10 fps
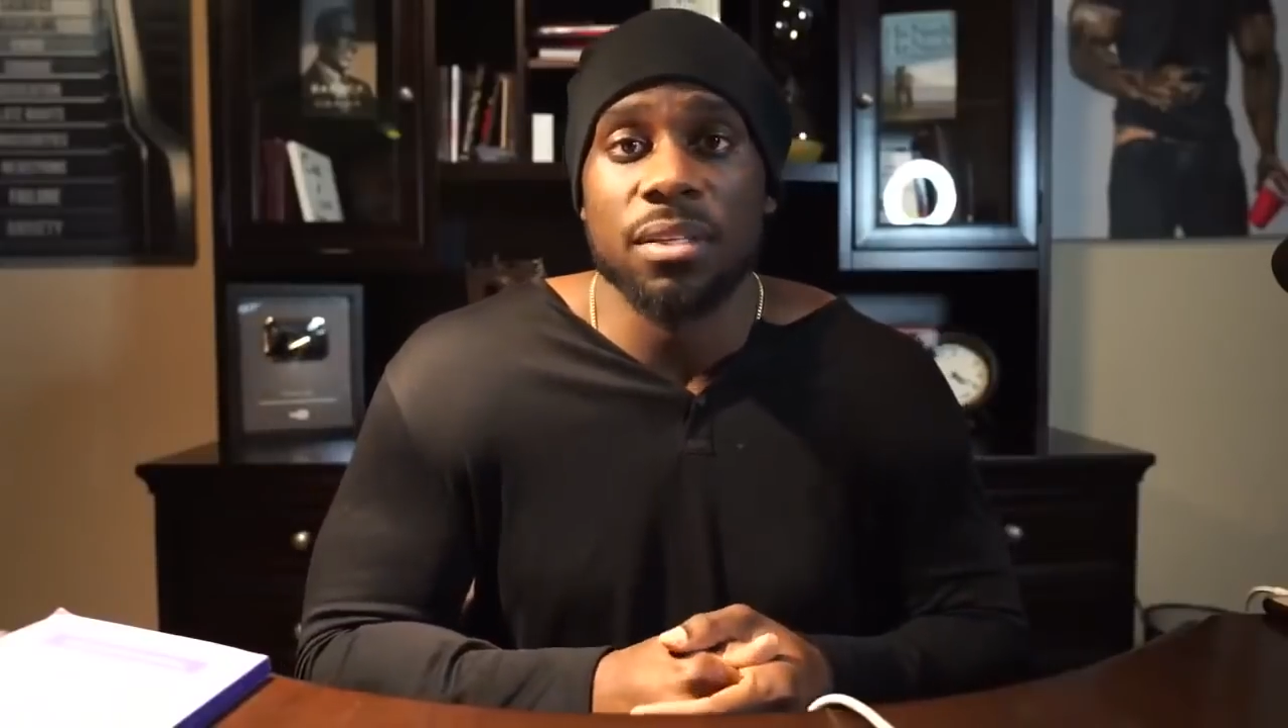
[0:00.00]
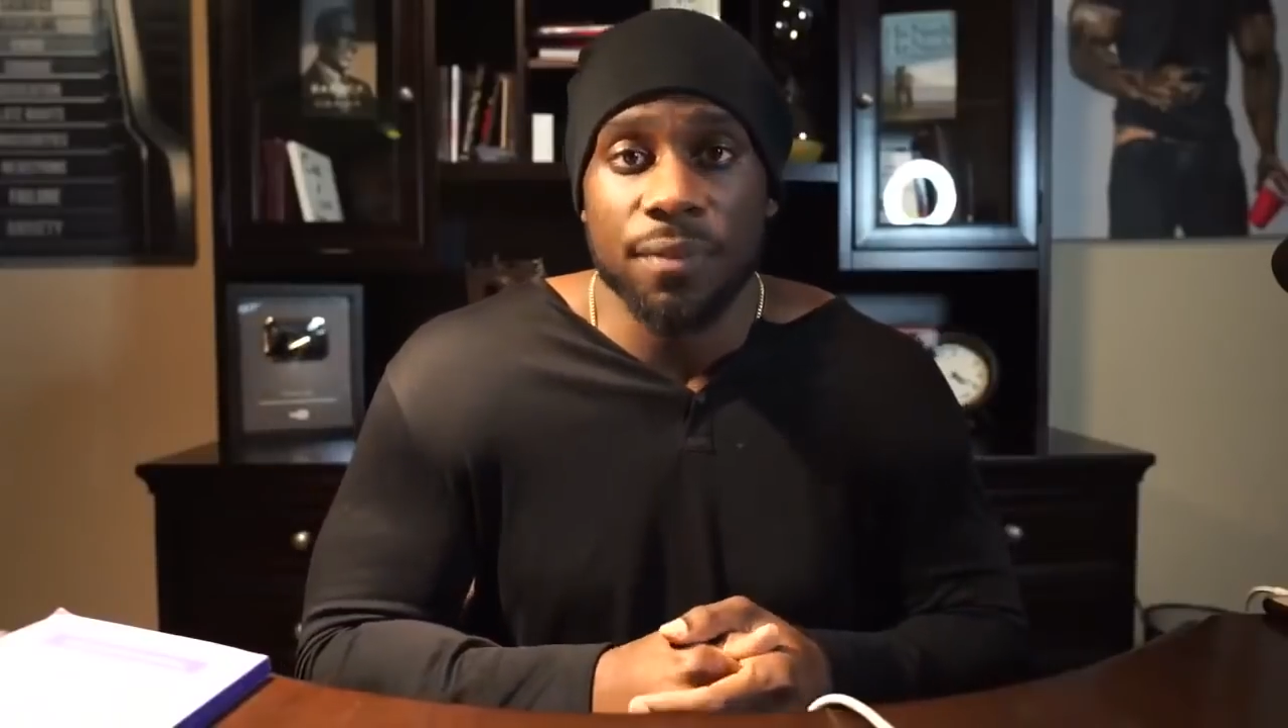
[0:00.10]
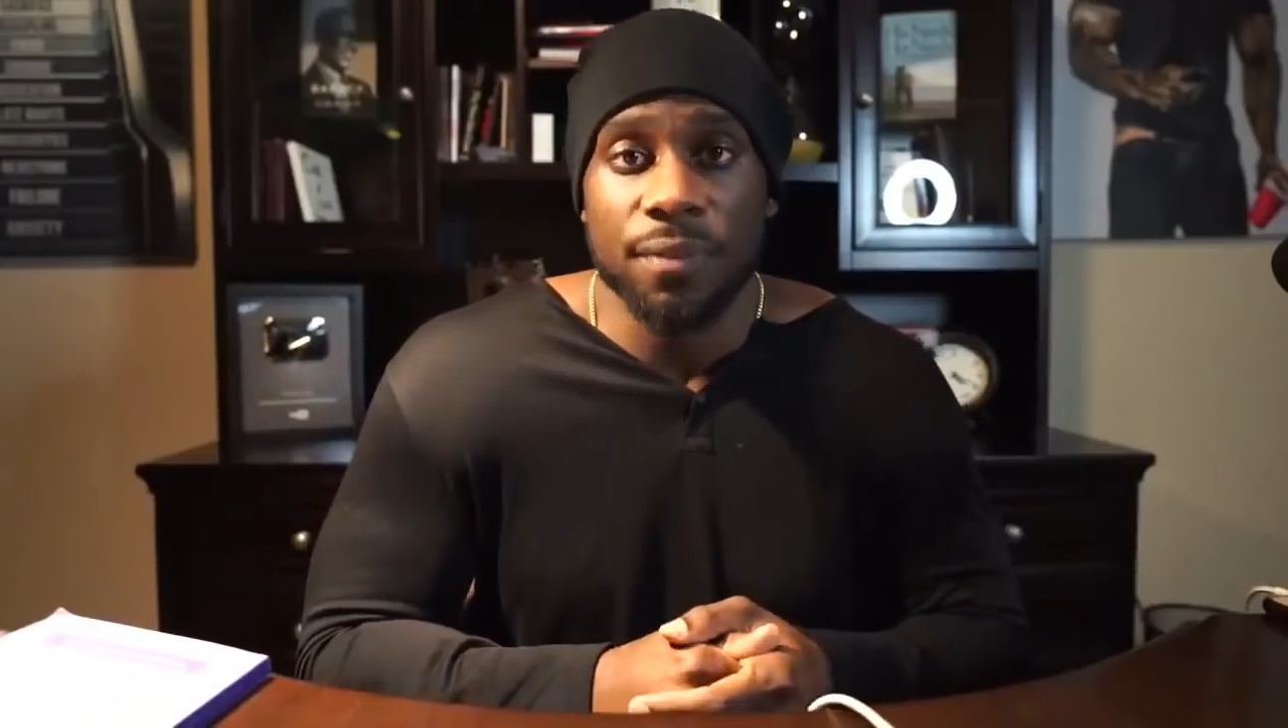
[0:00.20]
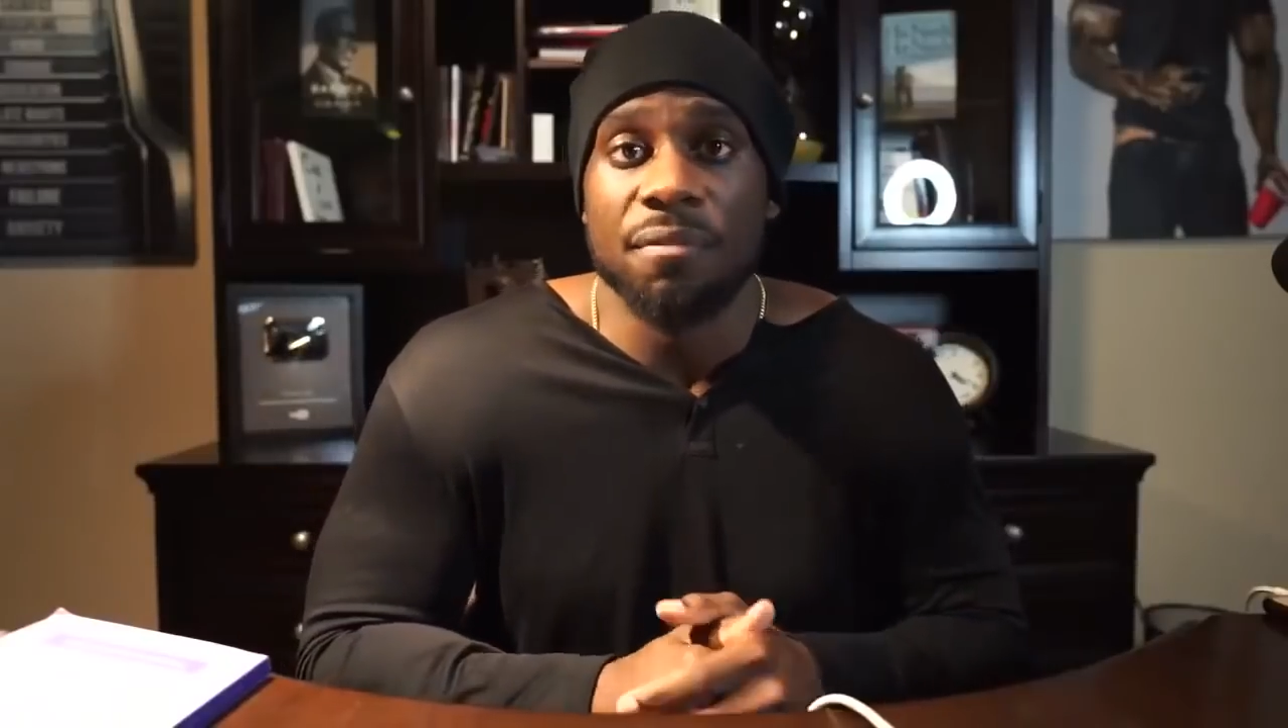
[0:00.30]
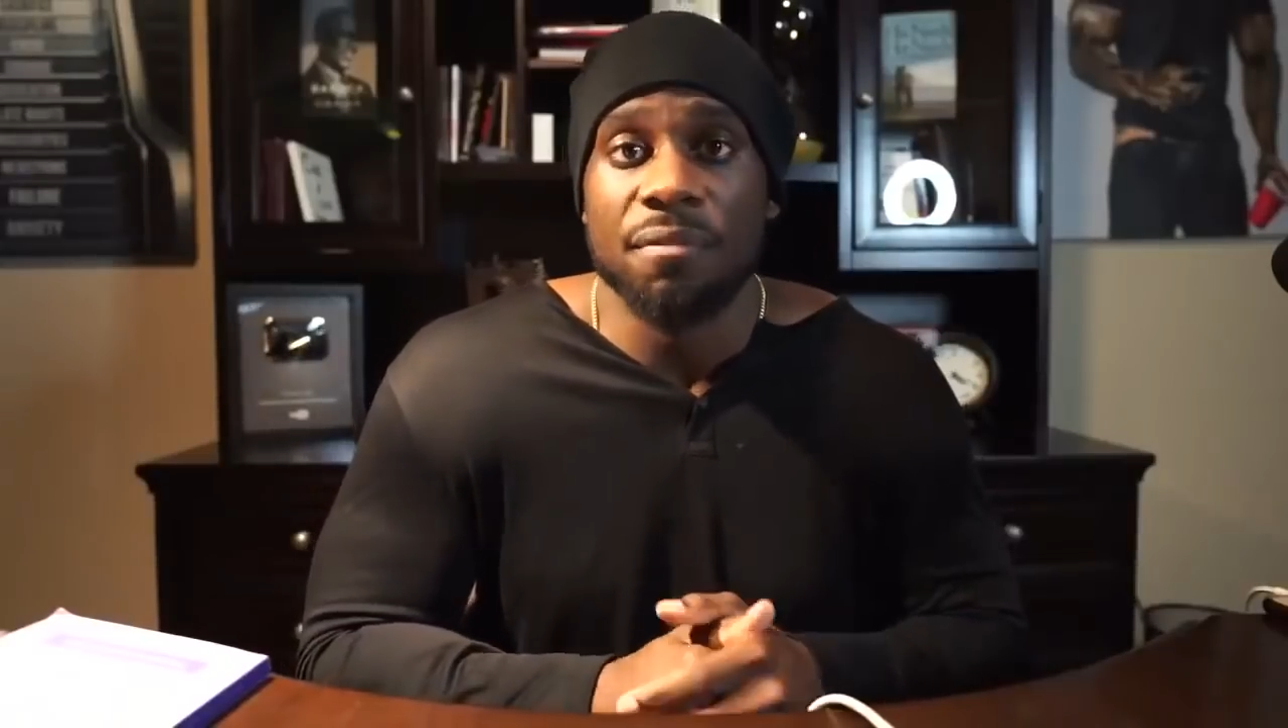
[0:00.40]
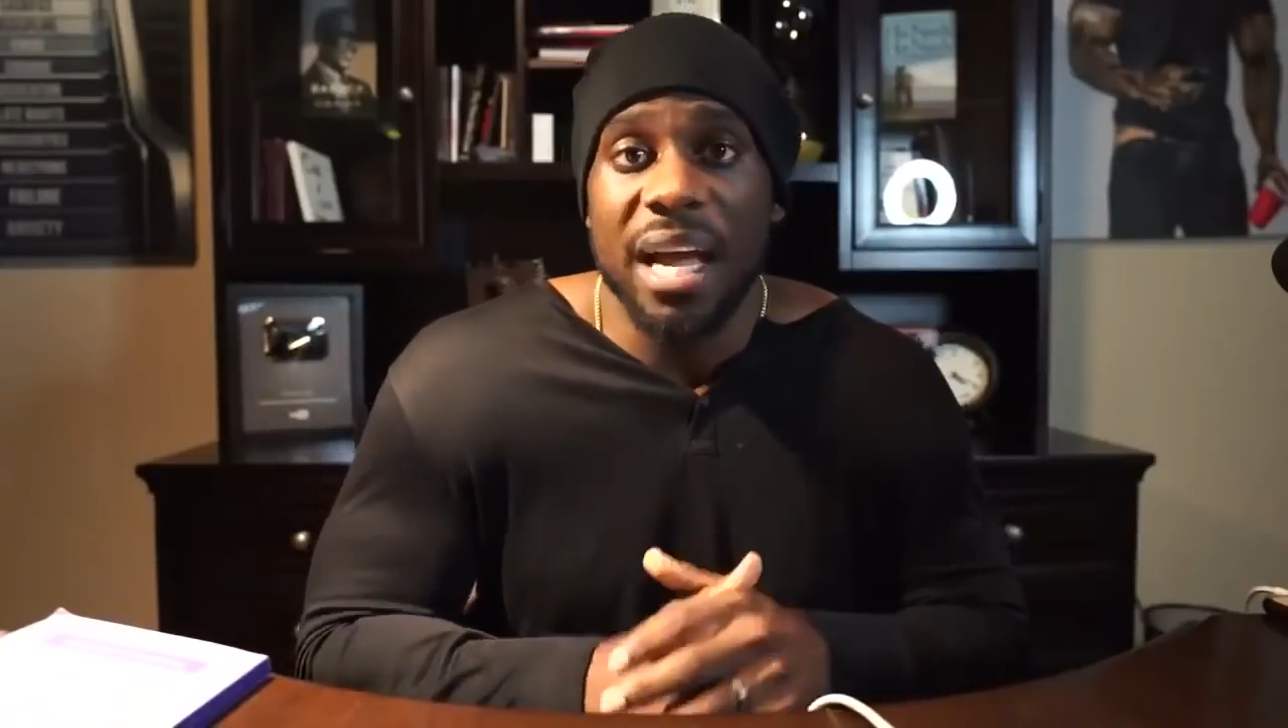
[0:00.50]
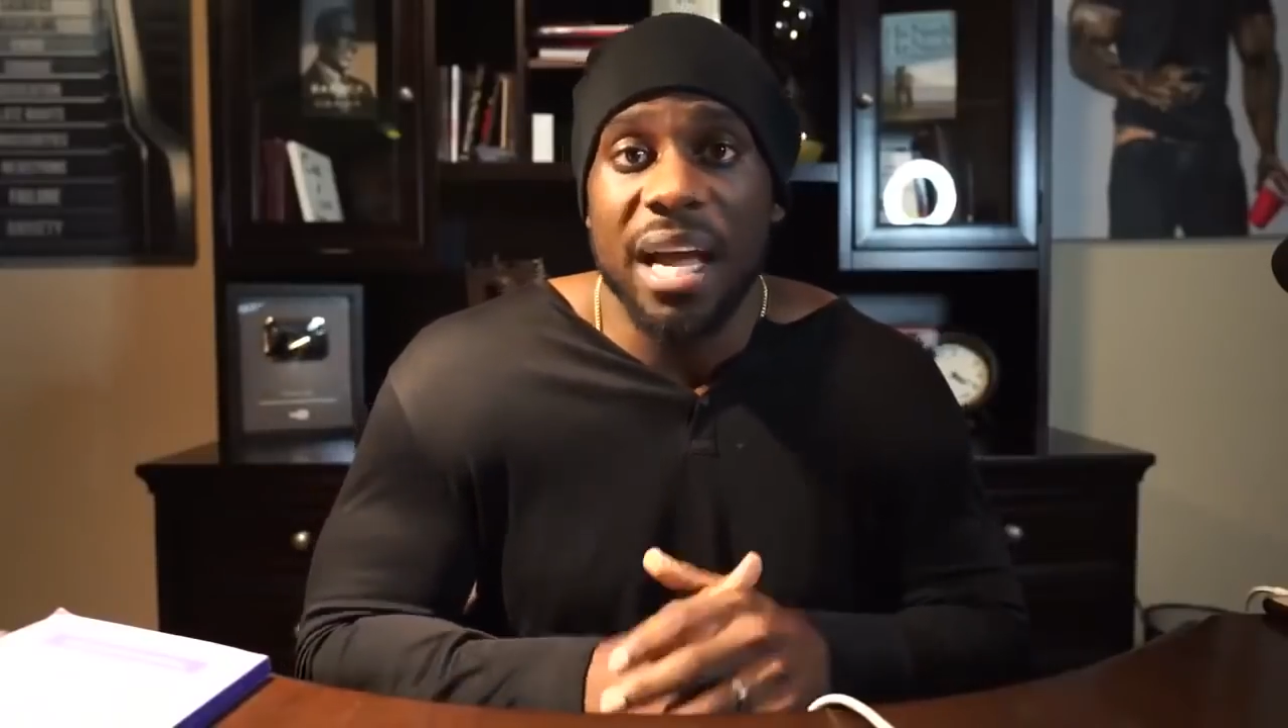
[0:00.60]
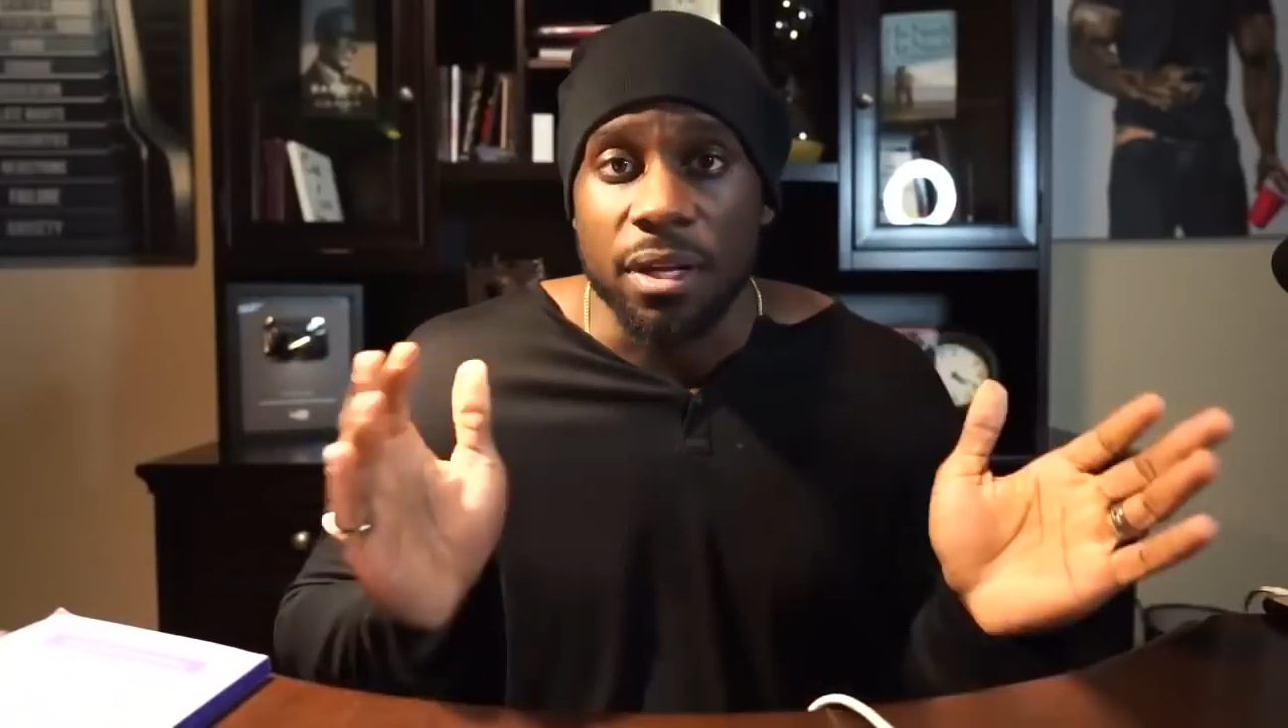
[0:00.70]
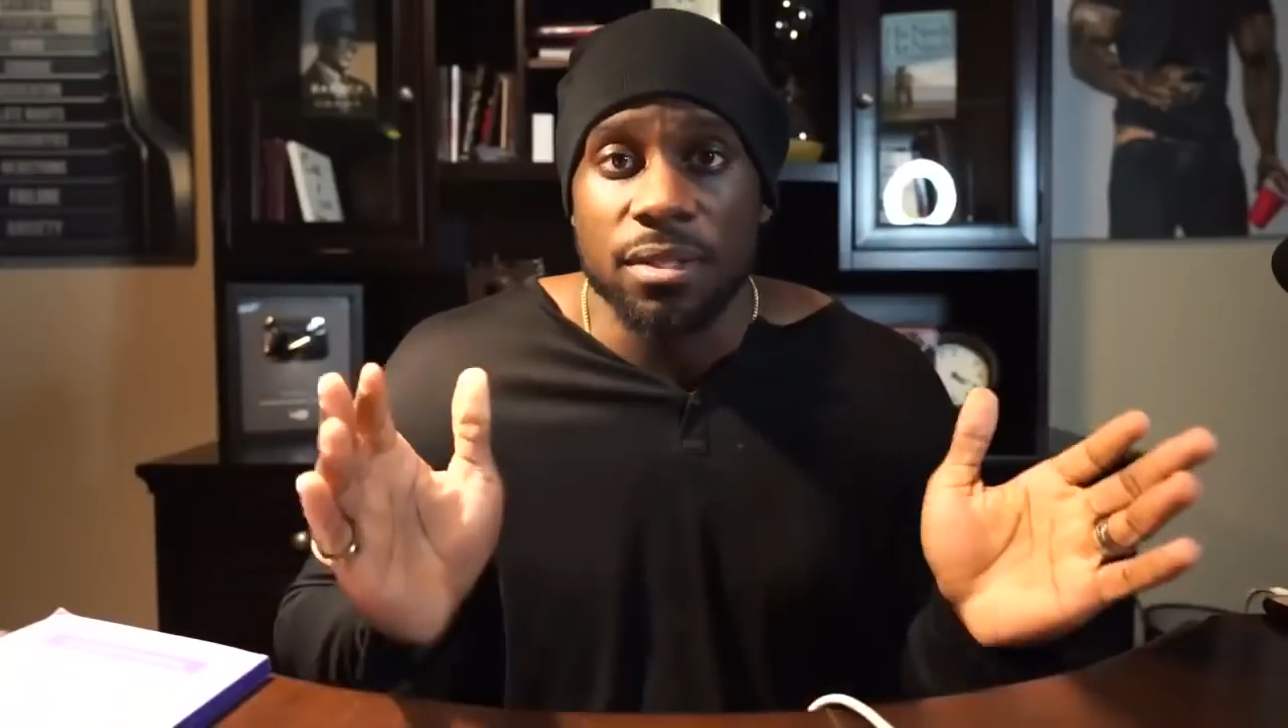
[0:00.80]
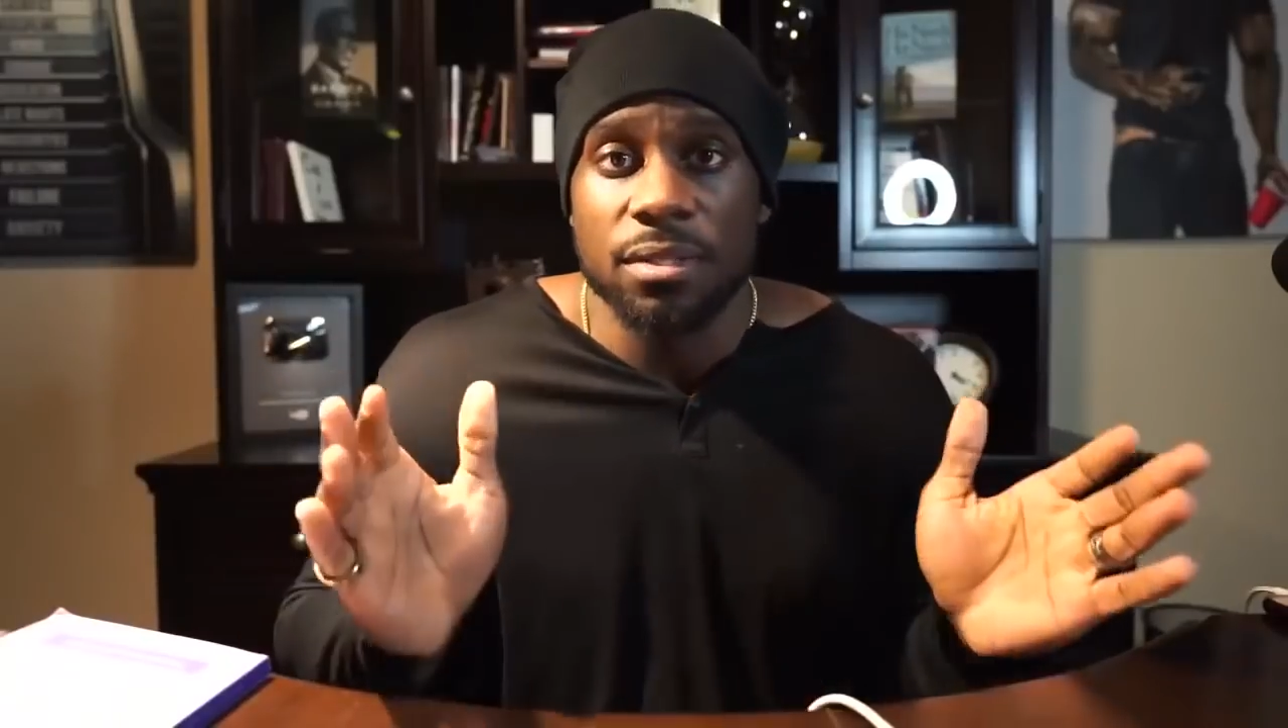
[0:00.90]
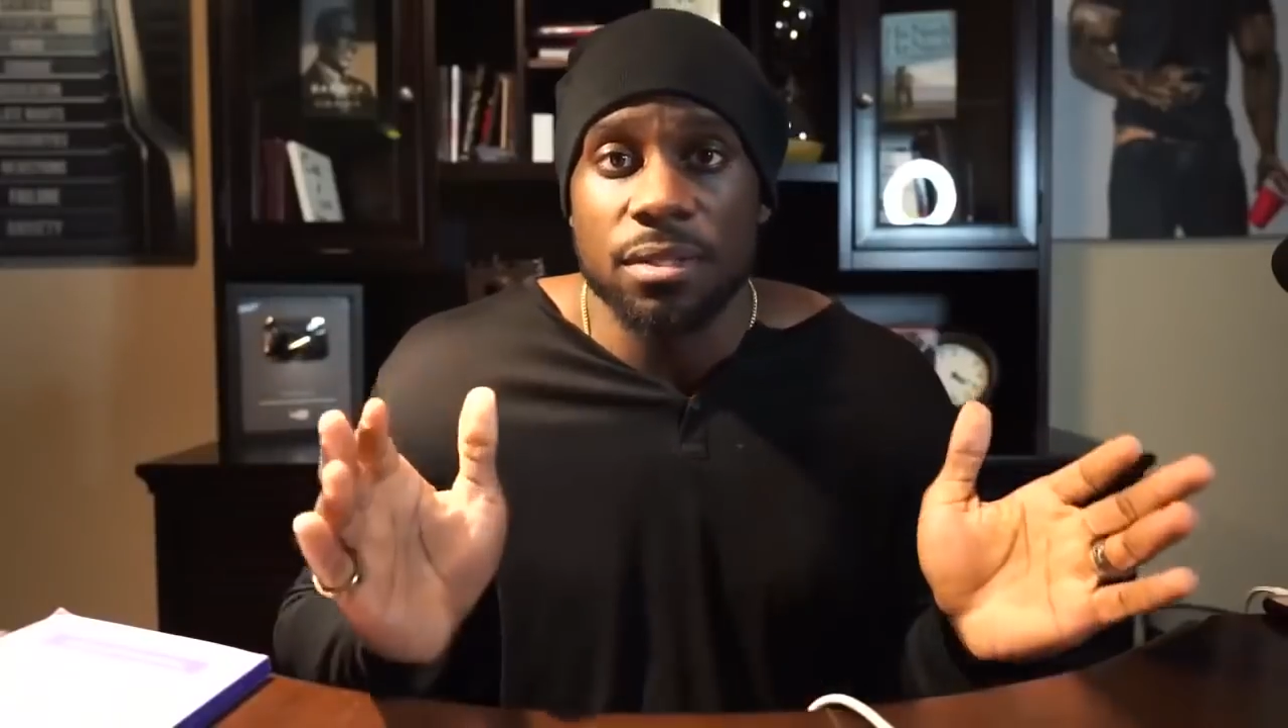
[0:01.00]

of effort.